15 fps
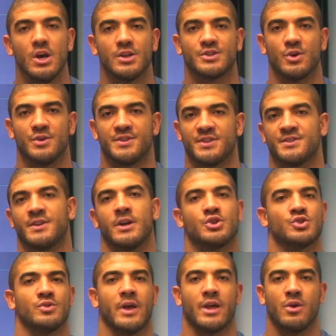So it's
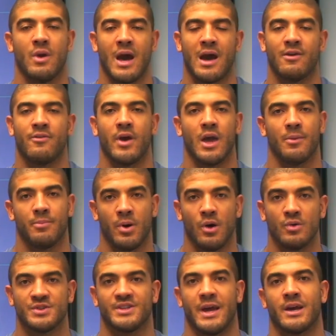essential that you have a
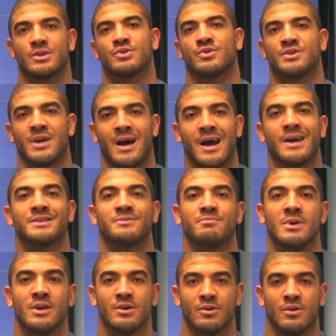post-exercise
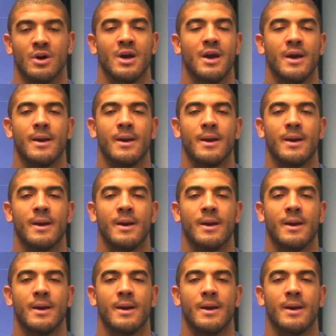meal